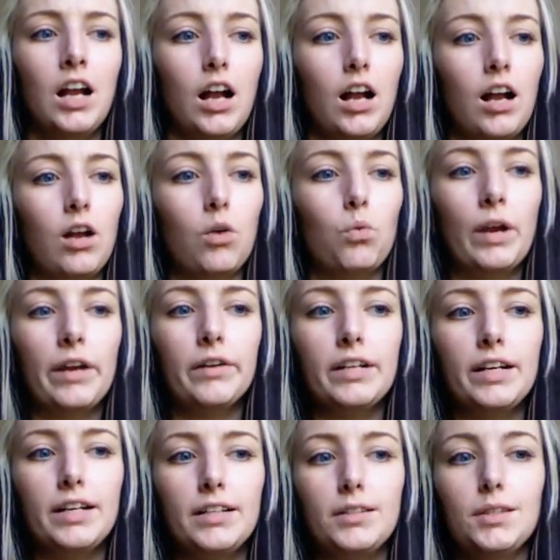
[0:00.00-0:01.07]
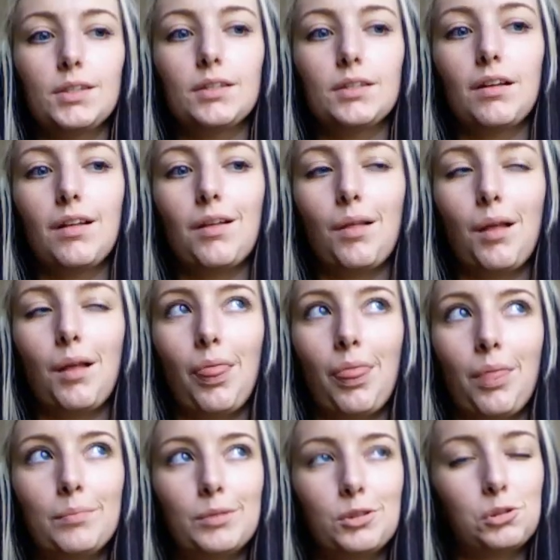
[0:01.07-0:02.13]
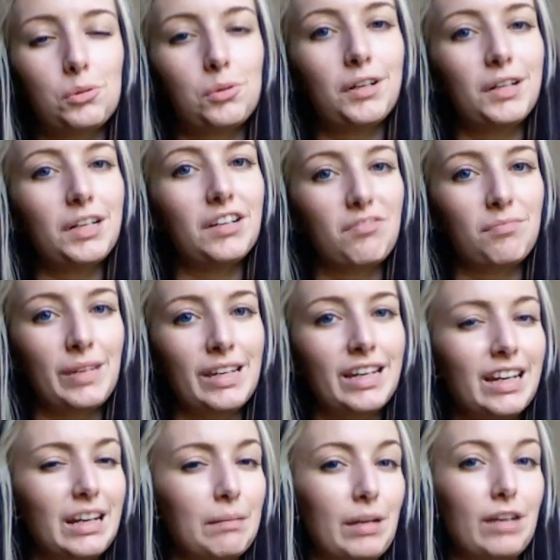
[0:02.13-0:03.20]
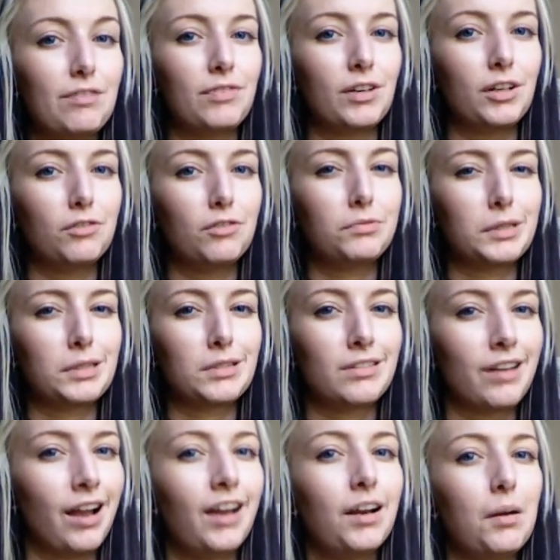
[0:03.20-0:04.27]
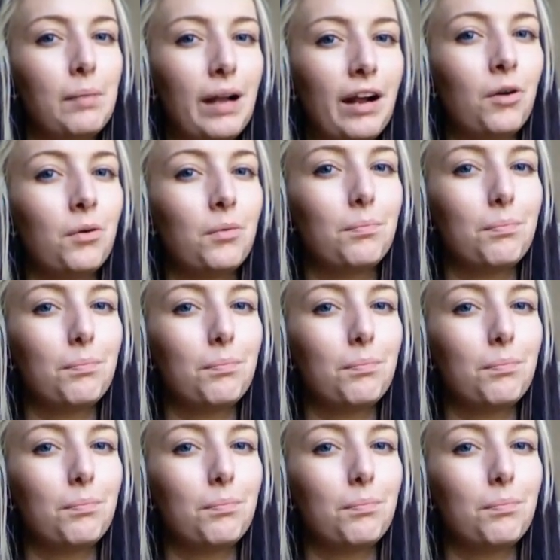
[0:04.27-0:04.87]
Whereas the majority of me getting made fun of was not about